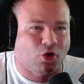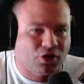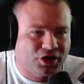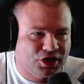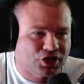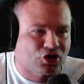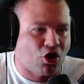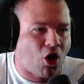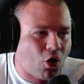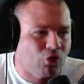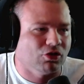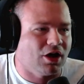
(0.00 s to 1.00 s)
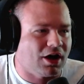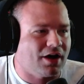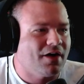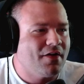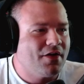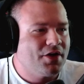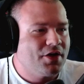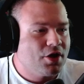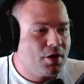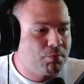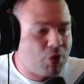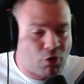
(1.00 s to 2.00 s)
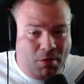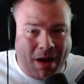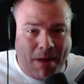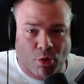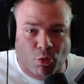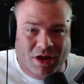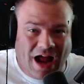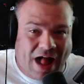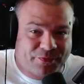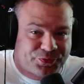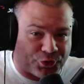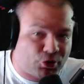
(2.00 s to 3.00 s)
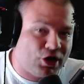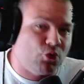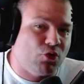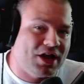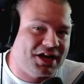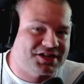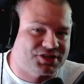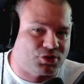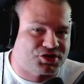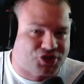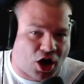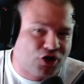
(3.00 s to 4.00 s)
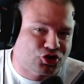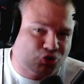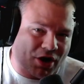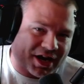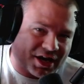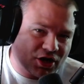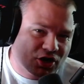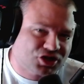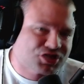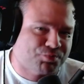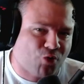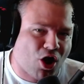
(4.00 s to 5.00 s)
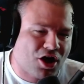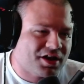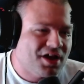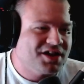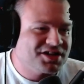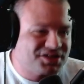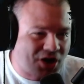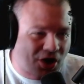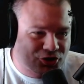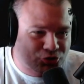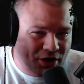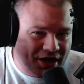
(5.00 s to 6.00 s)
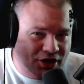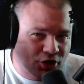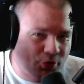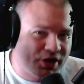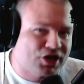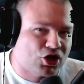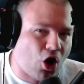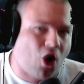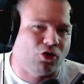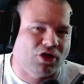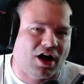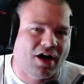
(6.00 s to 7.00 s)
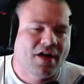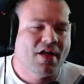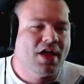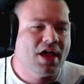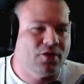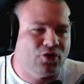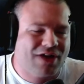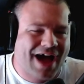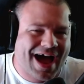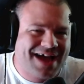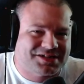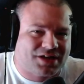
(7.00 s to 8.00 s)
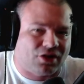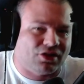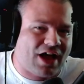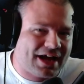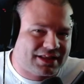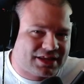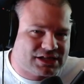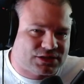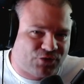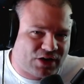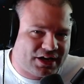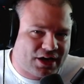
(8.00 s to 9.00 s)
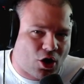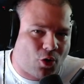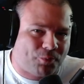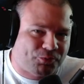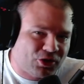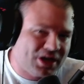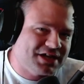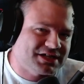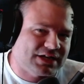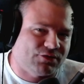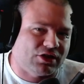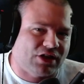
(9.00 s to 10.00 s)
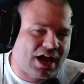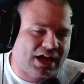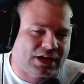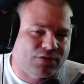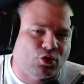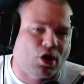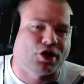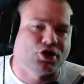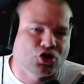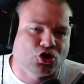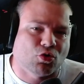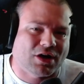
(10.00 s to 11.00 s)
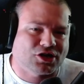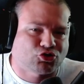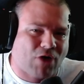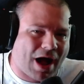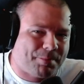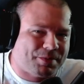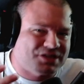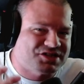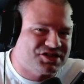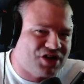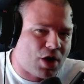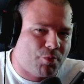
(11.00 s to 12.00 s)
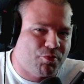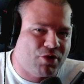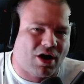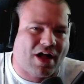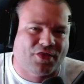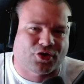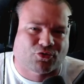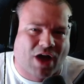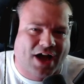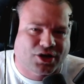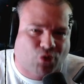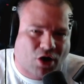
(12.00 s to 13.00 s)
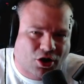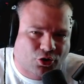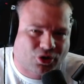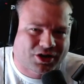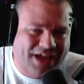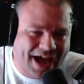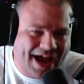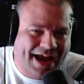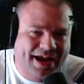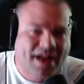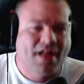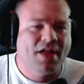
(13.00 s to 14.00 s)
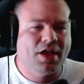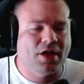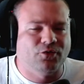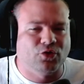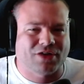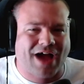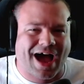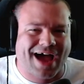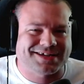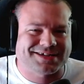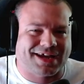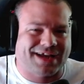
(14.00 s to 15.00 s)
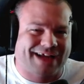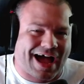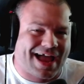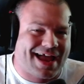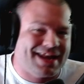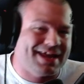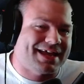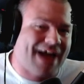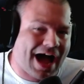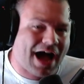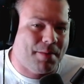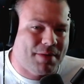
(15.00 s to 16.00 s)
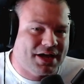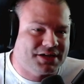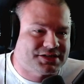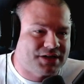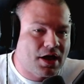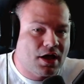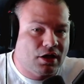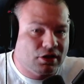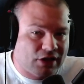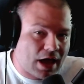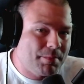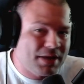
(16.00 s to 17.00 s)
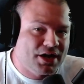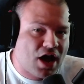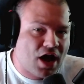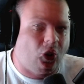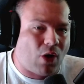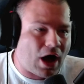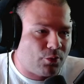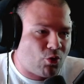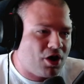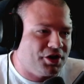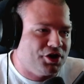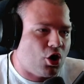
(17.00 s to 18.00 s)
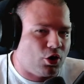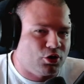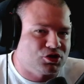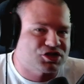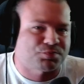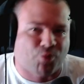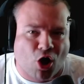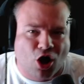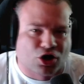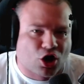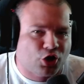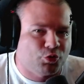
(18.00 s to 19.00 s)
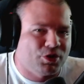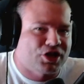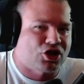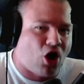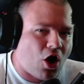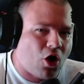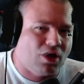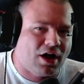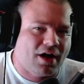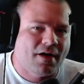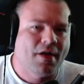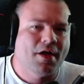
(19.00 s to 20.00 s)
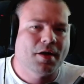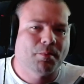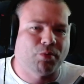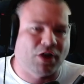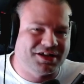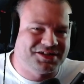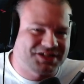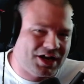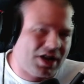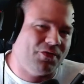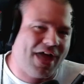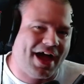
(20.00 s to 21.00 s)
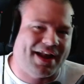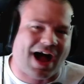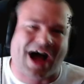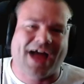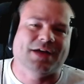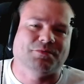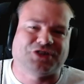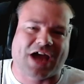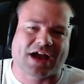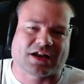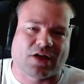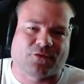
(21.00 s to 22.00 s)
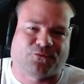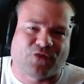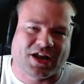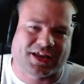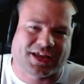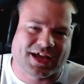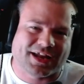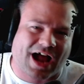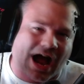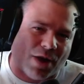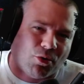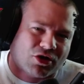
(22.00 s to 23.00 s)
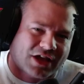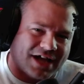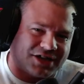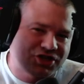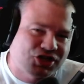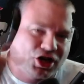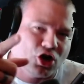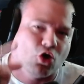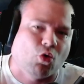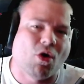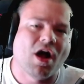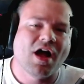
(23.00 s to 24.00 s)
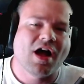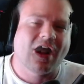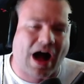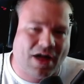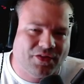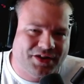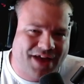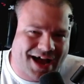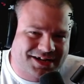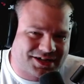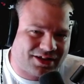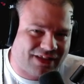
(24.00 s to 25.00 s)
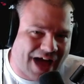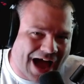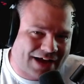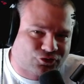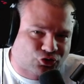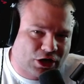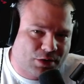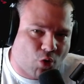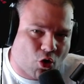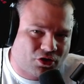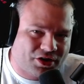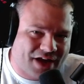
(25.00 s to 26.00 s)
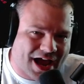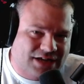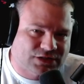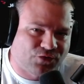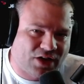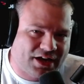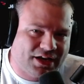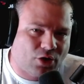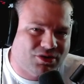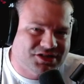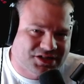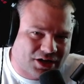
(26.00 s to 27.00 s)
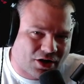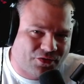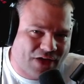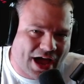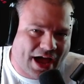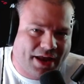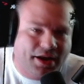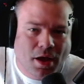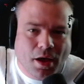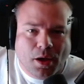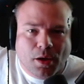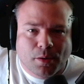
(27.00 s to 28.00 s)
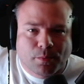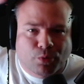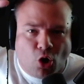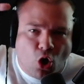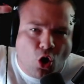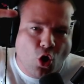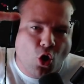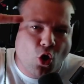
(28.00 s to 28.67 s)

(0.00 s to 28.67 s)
Ecola. But remember, we got 3 weeks. So start drinking your Sprunk. Start drinking your Ecola. If you guys like this video, please leave a like. If you are new, drop a sub. We are on the grind to 100K. If you guys got any comments, let me know. I want to know, are you Sprunk? Are you Ecola? But until then, I am Jackknife Finnegan. I will catch you on the next live stream or the next video. Until then, peace.